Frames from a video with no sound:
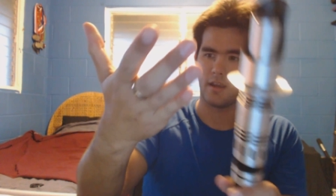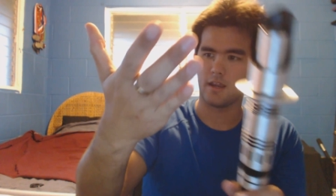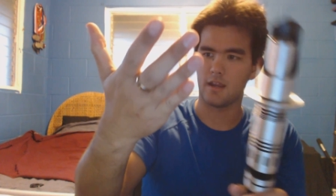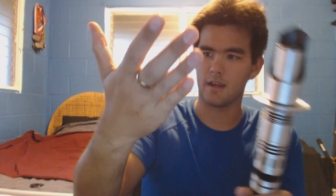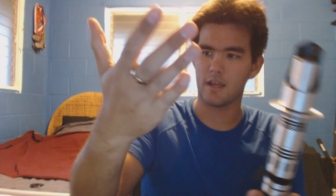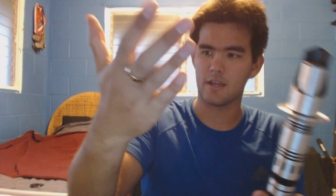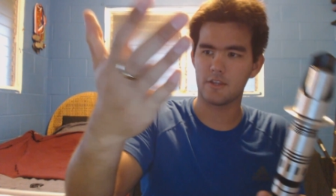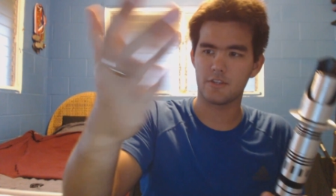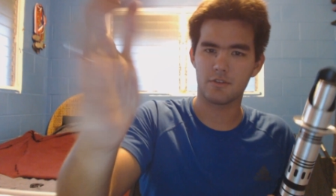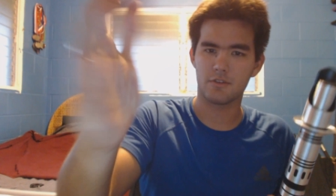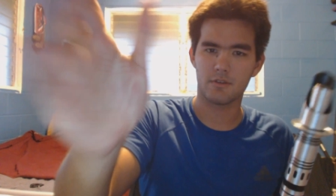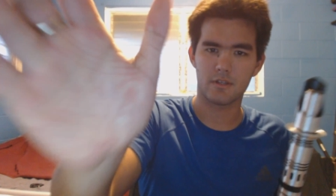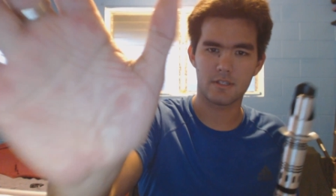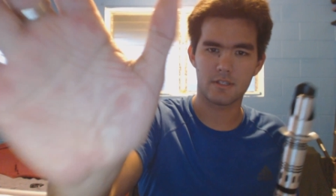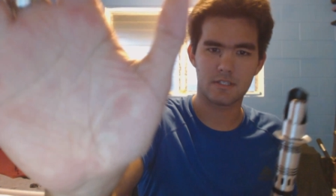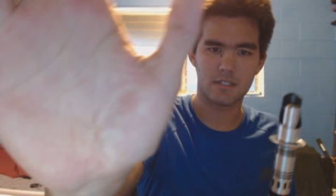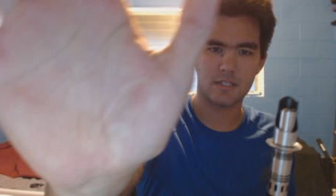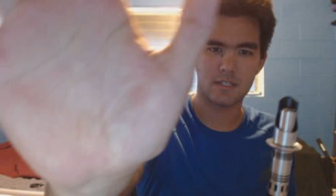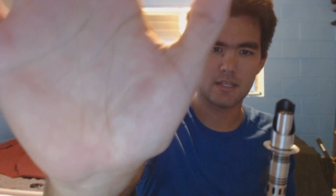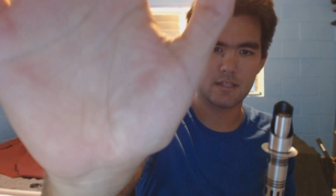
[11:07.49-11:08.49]
And as you can
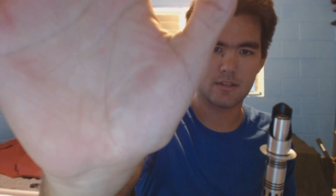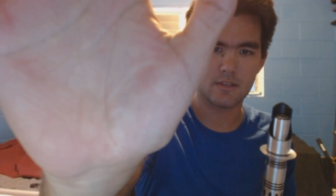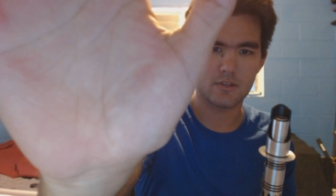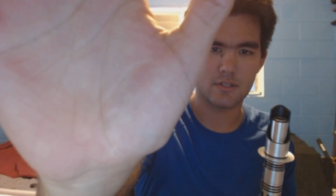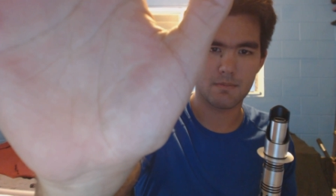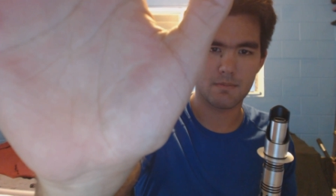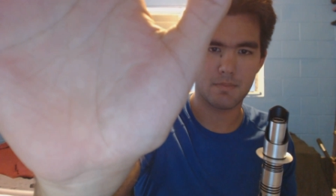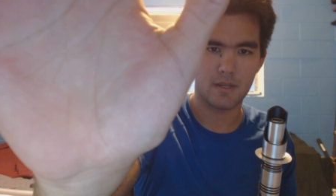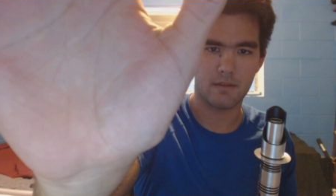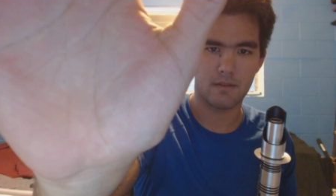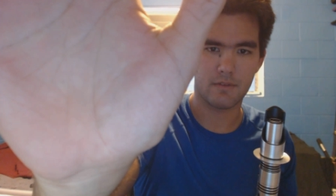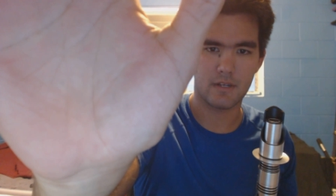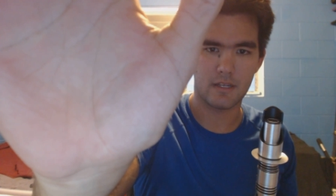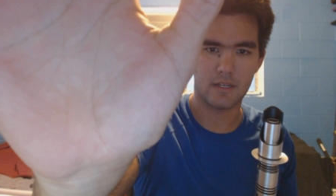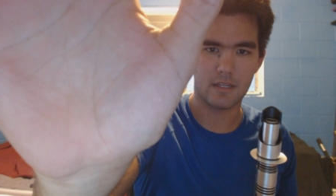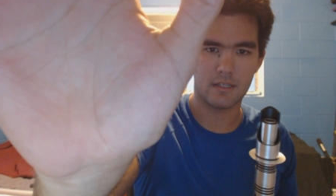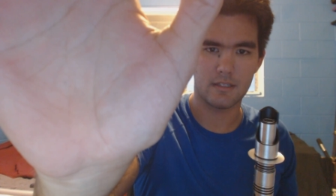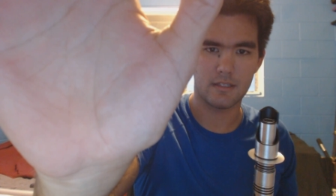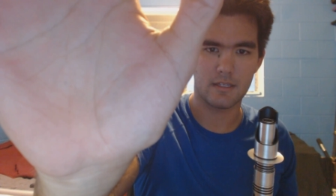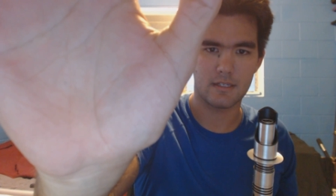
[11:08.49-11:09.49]
see, there's a bit of an
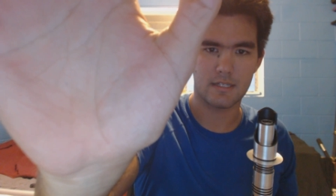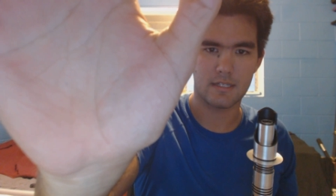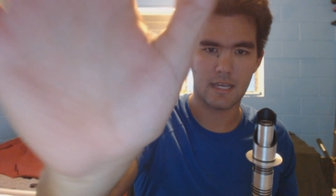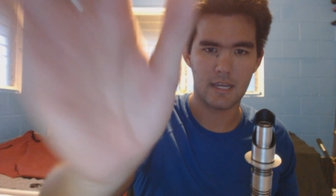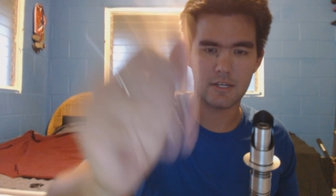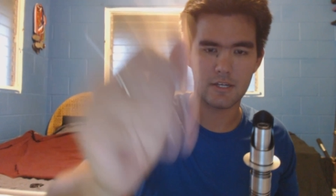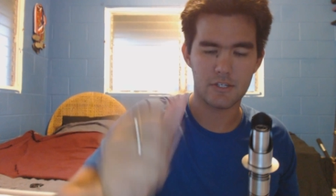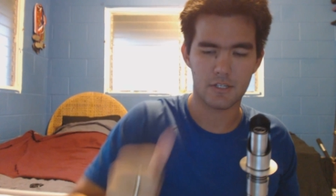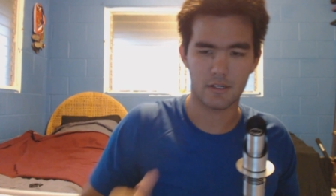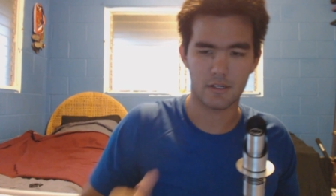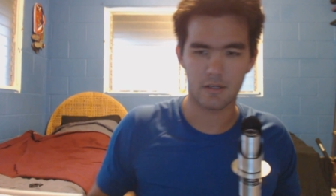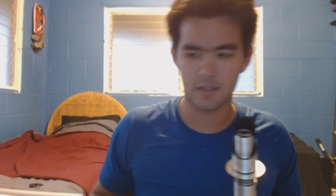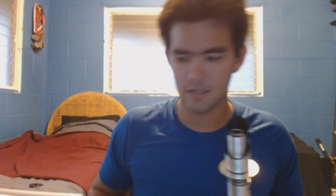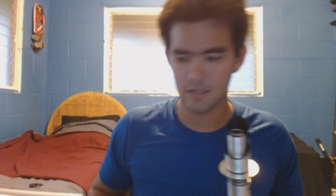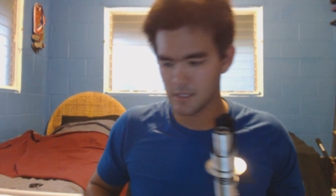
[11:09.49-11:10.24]
indentation.